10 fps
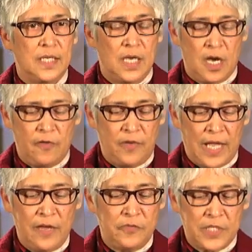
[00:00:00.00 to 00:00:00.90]
of
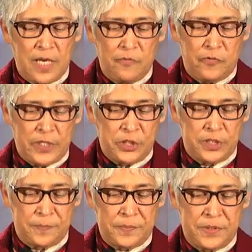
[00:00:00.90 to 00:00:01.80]
lifetime
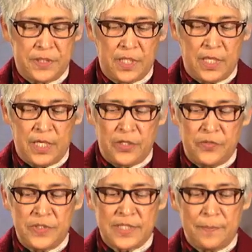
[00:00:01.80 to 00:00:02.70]
friendships
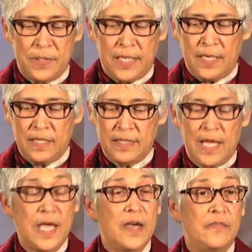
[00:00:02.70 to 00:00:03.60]
through something they
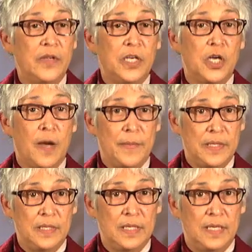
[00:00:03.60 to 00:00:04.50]
have in
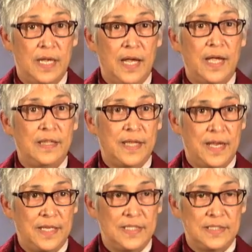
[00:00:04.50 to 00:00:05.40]
common, and
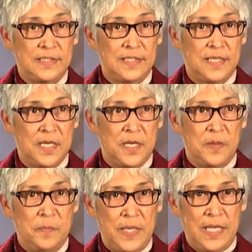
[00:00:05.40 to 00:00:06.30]
that is
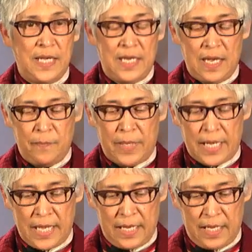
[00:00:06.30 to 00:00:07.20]
being an
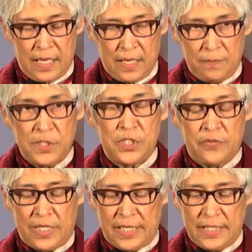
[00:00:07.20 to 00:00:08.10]
MK, a
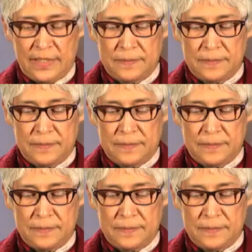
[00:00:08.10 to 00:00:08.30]
missionary kid.